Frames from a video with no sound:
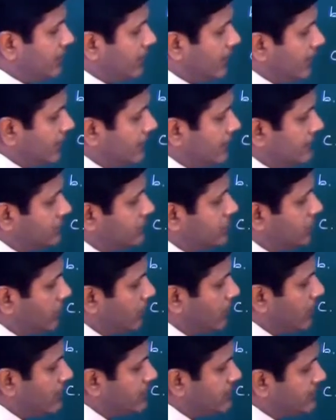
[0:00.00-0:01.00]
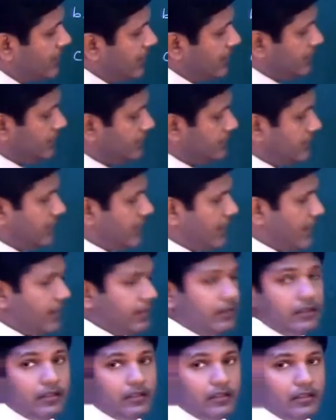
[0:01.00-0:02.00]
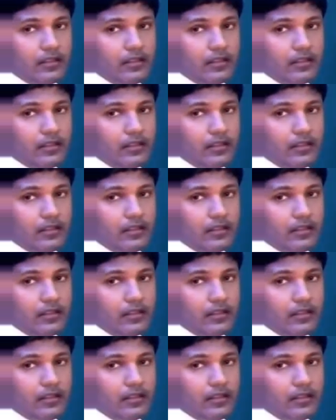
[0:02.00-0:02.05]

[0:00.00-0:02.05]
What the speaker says: and these two are one set. See that?